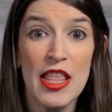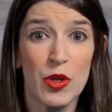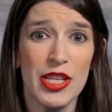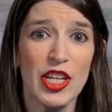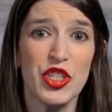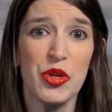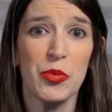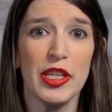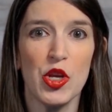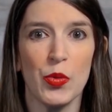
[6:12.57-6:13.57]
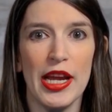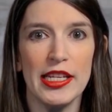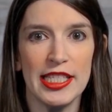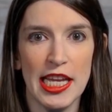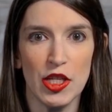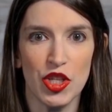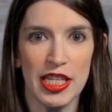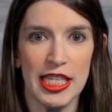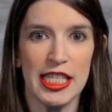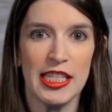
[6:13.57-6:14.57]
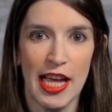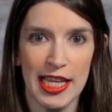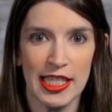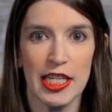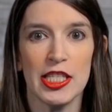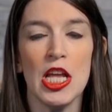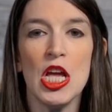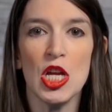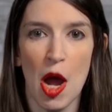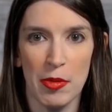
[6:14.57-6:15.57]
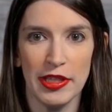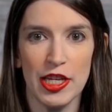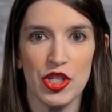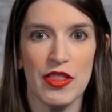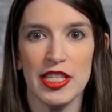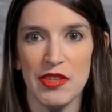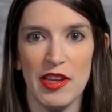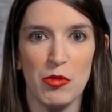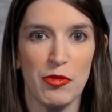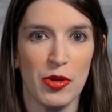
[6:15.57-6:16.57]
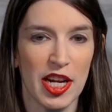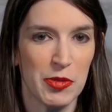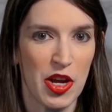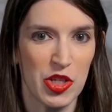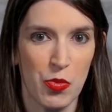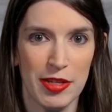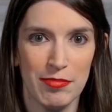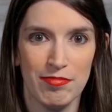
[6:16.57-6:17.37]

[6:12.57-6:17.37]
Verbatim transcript: there's actually a really great Sega Genesis Classics compilation that's available for Xbox One.